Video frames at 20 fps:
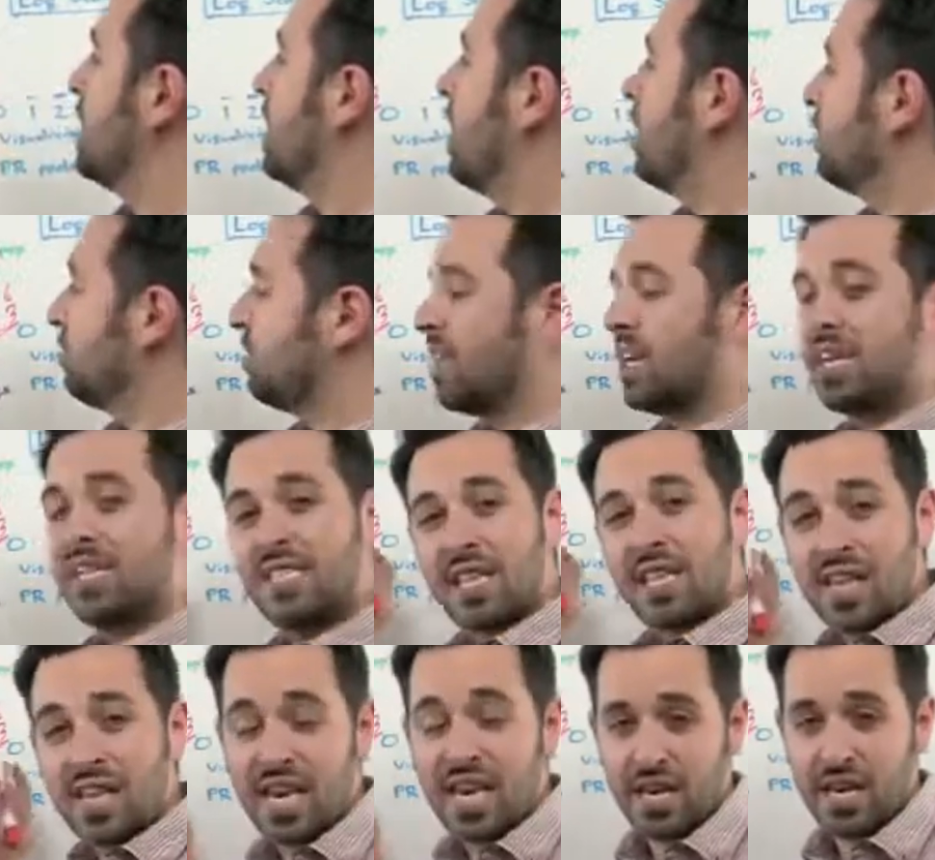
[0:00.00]
The other thing is
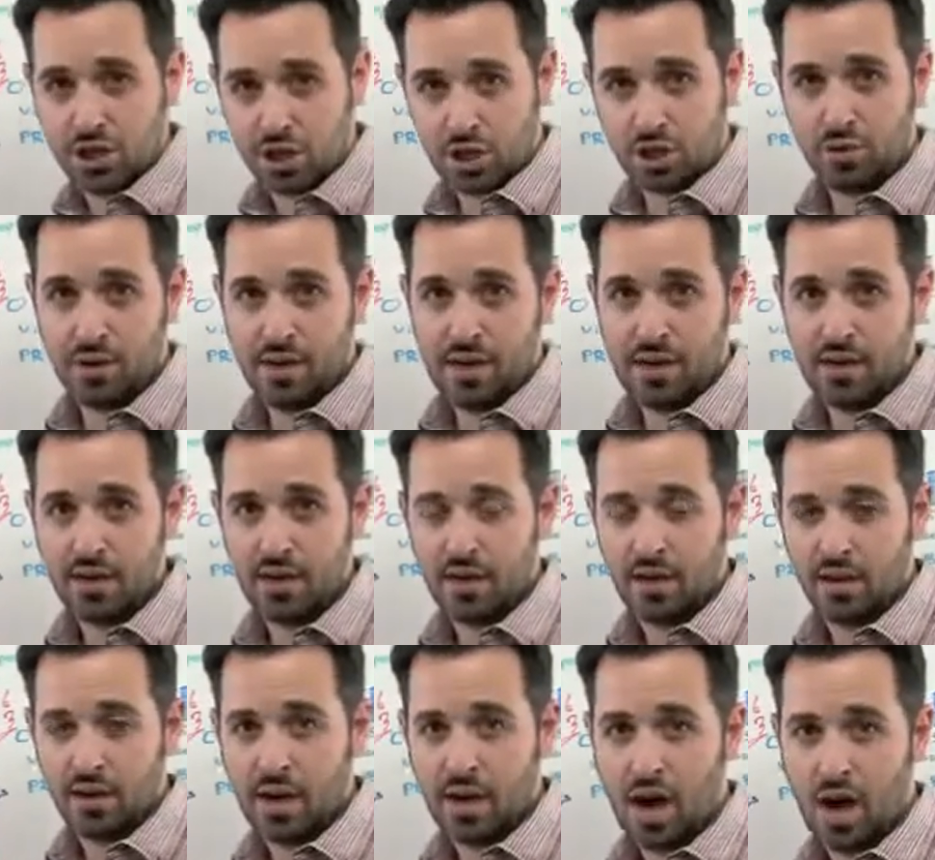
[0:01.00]
that the history
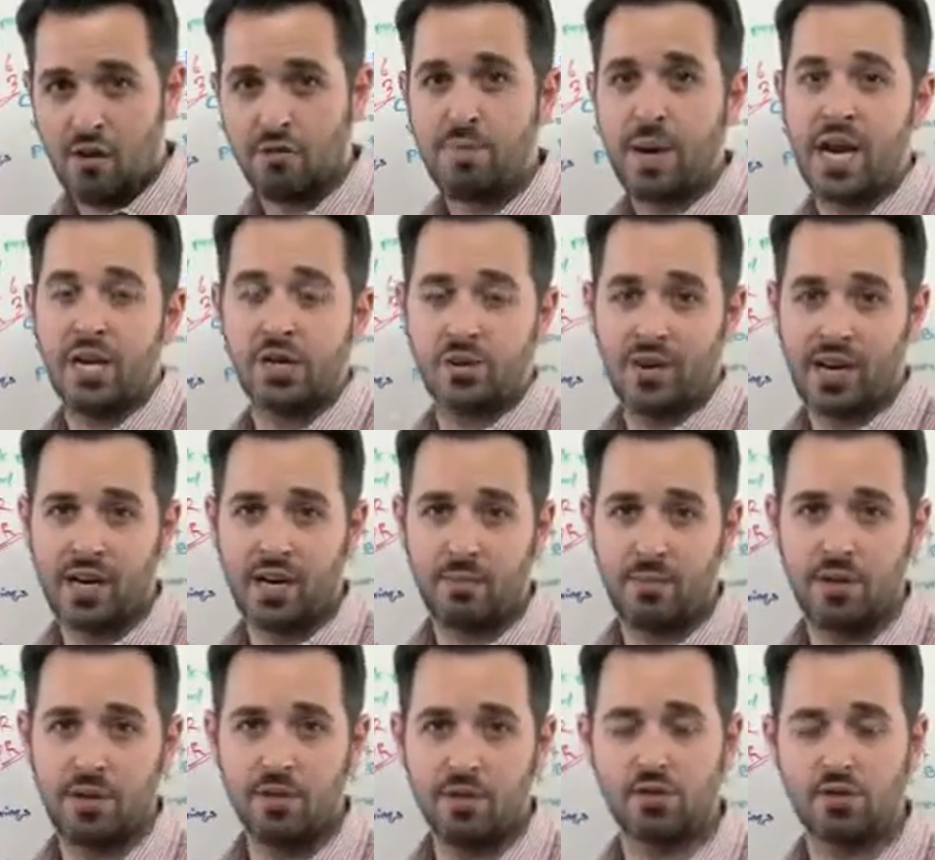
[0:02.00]
of PageRank
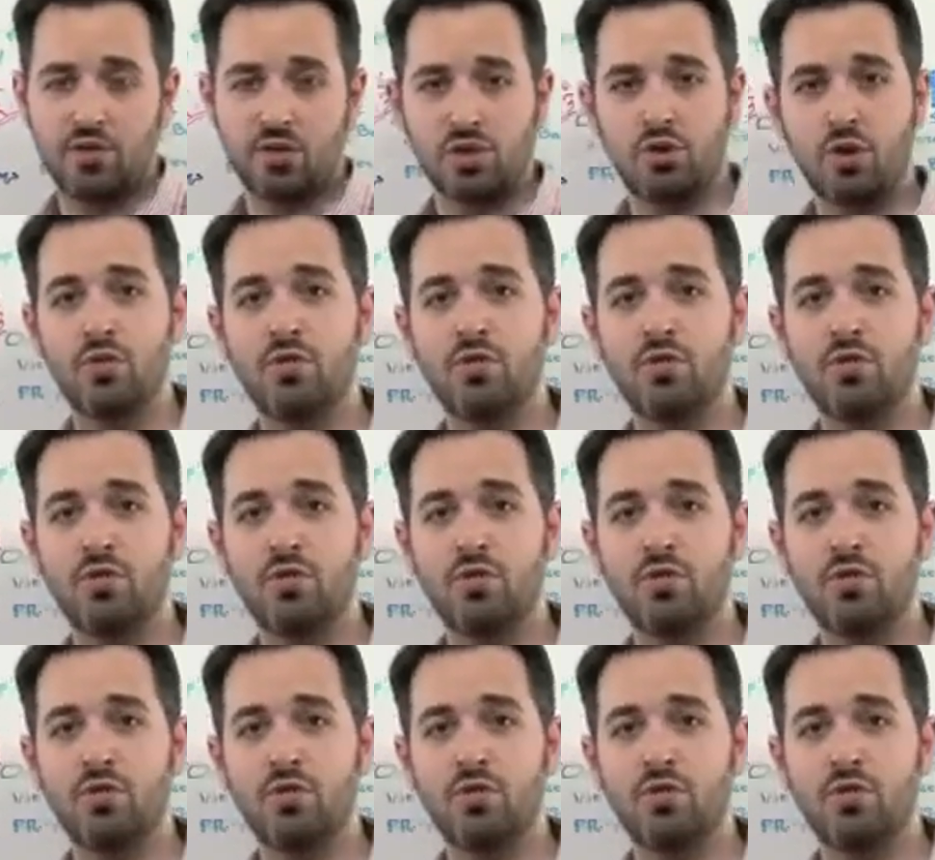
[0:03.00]
can be useful.